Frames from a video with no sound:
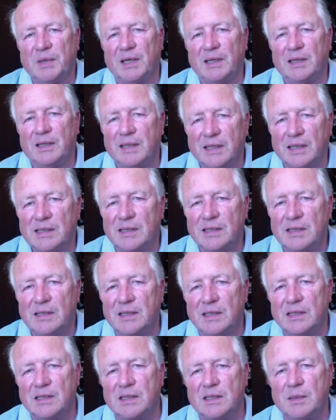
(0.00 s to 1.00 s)
And this is
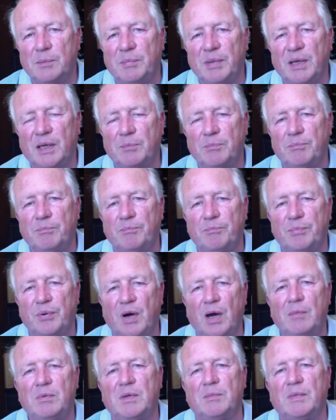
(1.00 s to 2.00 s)
the big
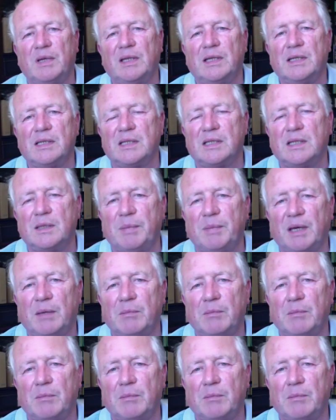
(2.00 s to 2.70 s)
problem, and this is the big